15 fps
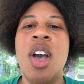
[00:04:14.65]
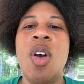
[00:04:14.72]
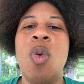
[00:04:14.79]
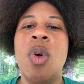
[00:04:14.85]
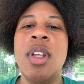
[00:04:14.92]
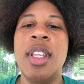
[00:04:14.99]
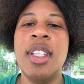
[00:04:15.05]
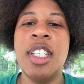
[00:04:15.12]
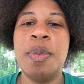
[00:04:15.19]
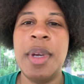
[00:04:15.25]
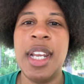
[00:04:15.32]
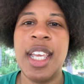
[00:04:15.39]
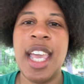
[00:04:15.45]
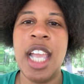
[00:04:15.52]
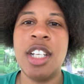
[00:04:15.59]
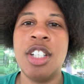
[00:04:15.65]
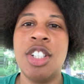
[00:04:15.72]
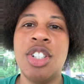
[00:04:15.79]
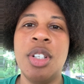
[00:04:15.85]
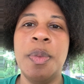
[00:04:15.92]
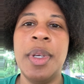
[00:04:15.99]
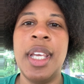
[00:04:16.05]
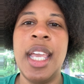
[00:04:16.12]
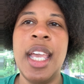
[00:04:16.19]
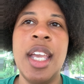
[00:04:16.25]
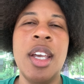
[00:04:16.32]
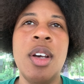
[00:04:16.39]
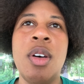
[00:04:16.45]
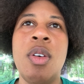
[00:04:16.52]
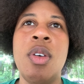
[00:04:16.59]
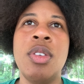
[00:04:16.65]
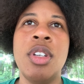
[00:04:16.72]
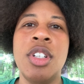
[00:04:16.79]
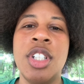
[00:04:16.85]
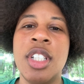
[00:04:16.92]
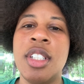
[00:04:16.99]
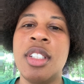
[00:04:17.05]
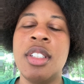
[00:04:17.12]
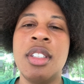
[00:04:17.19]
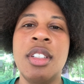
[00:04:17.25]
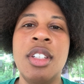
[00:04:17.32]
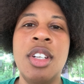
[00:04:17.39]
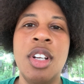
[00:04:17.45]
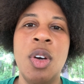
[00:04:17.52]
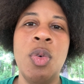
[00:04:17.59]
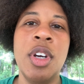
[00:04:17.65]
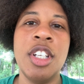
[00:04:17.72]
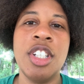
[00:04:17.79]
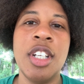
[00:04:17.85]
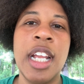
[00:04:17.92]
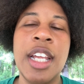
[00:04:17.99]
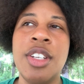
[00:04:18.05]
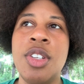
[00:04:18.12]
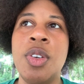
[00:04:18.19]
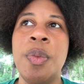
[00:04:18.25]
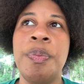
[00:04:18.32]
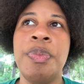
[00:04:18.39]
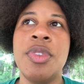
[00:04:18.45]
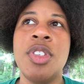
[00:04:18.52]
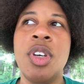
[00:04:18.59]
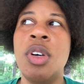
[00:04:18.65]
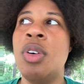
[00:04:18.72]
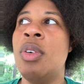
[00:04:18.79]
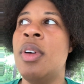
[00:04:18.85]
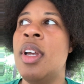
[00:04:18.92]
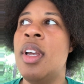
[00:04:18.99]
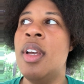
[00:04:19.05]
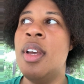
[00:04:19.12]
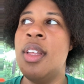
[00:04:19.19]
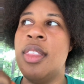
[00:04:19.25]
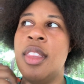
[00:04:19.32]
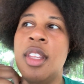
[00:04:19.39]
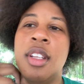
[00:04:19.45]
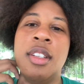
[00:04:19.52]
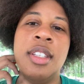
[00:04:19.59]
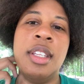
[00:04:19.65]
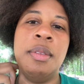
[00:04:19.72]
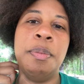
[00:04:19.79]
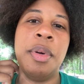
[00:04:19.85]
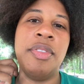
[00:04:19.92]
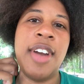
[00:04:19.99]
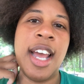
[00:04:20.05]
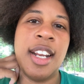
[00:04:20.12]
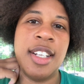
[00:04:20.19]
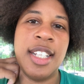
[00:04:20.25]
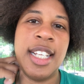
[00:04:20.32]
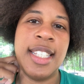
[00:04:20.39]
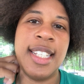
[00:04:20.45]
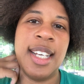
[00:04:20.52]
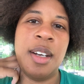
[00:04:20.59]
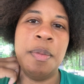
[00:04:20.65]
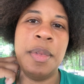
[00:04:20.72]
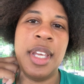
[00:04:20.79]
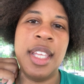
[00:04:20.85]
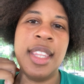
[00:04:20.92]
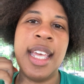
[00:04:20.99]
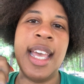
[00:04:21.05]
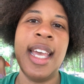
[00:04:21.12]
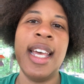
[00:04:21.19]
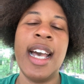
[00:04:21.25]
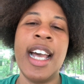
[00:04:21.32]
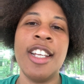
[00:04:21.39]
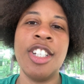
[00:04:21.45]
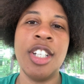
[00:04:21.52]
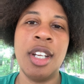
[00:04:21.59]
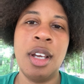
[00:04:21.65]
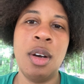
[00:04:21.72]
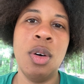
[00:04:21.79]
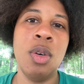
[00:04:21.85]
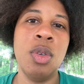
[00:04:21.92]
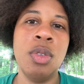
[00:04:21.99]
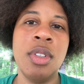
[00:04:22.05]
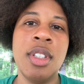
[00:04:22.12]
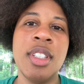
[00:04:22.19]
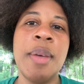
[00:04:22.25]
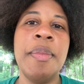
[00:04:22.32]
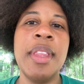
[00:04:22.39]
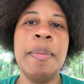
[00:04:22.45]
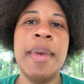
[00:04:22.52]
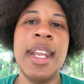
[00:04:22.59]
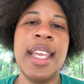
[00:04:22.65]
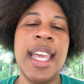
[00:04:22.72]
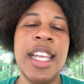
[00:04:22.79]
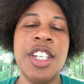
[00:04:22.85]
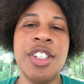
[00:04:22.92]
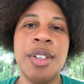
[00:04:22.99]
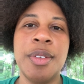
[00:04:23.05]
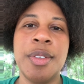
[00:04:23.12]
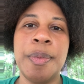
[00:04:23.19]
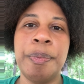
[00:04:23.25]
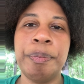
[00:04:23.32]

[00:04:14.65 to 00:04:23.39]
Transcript: whether these medications should be held or just, what should I do? So the provider did tell me that I should hold some of the medications.